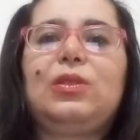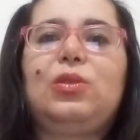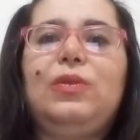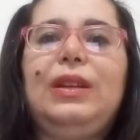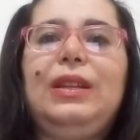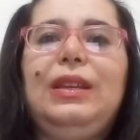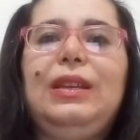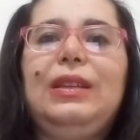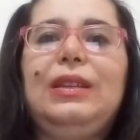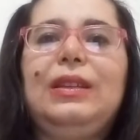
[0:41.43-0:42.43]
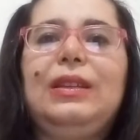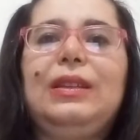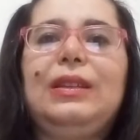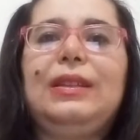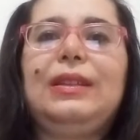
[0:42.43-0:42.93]

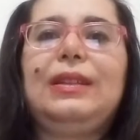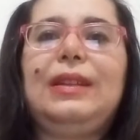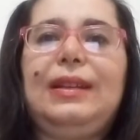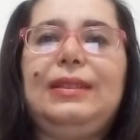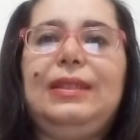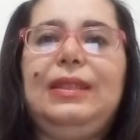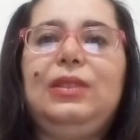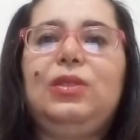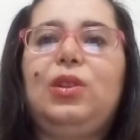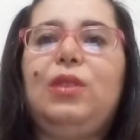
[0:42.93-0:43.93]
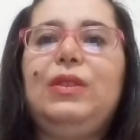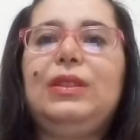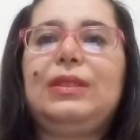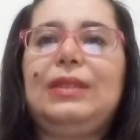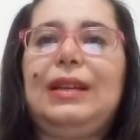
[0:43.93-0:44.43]
2019
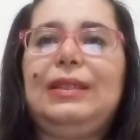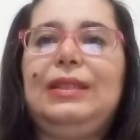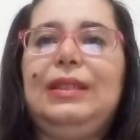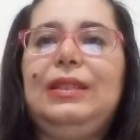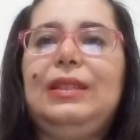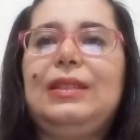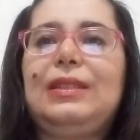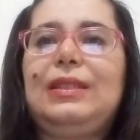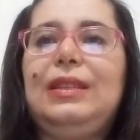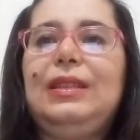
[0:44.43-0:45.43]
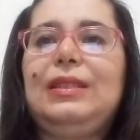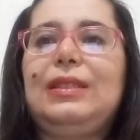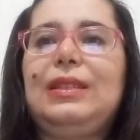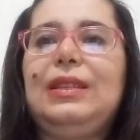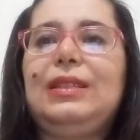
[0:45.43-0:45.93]
COVID-19
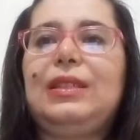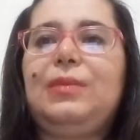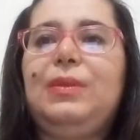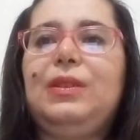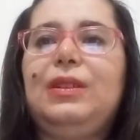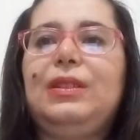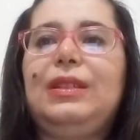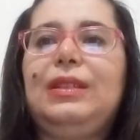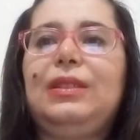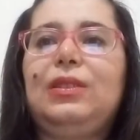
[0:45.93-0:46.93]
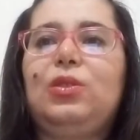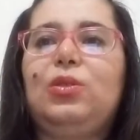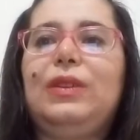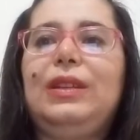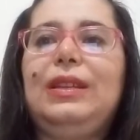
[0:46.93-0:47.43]
since it appeared in
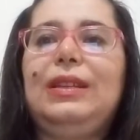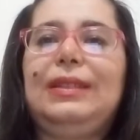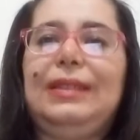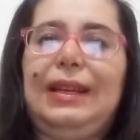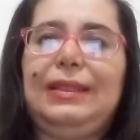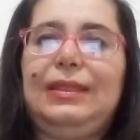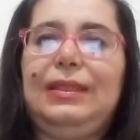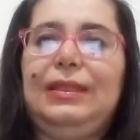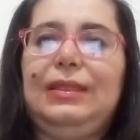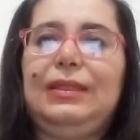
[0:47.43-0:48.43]
2019.